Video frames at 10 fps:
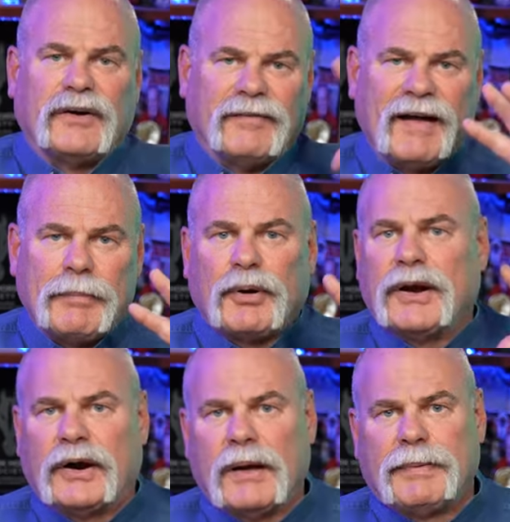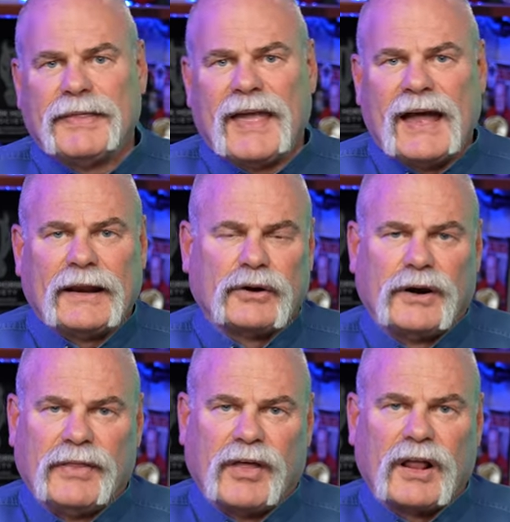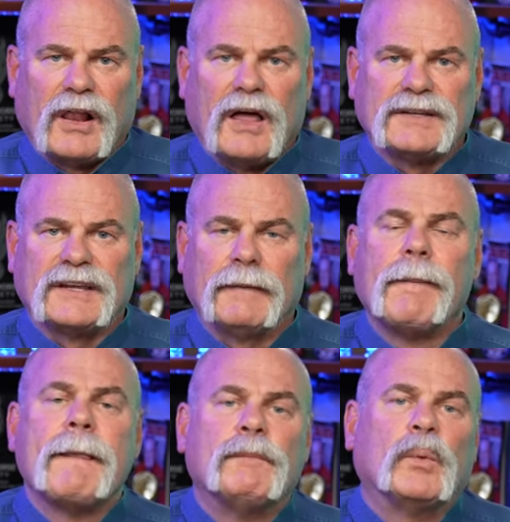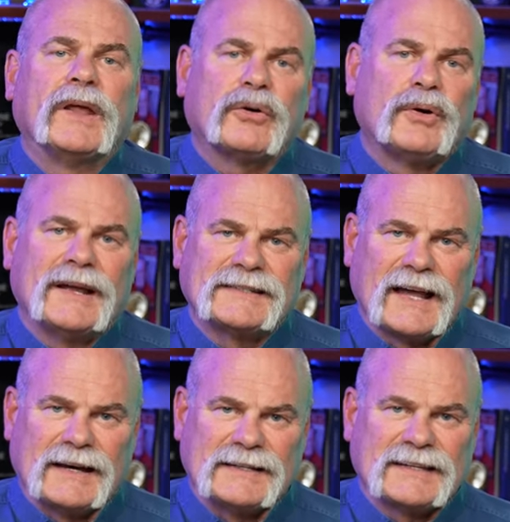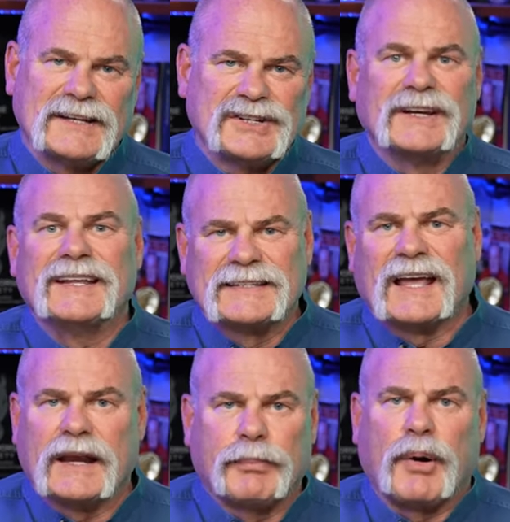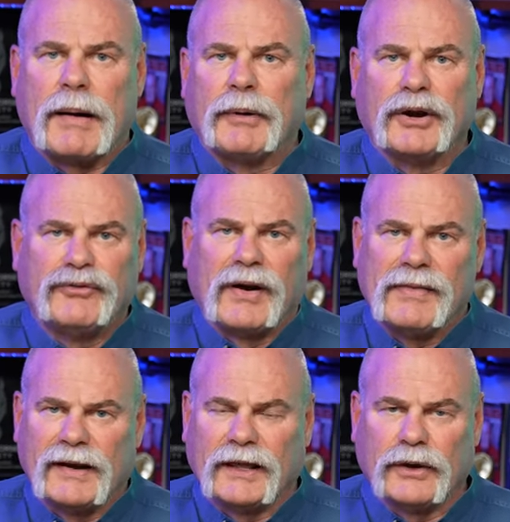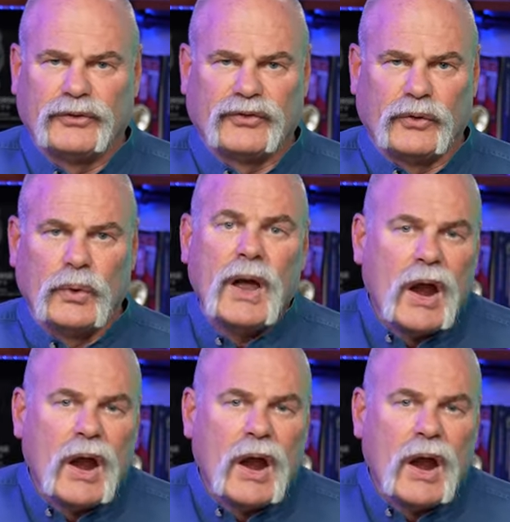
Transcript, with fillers: Now your evaporator up in the attic or in the closet, when it creates condensation, it's got a primary drain that it goes to.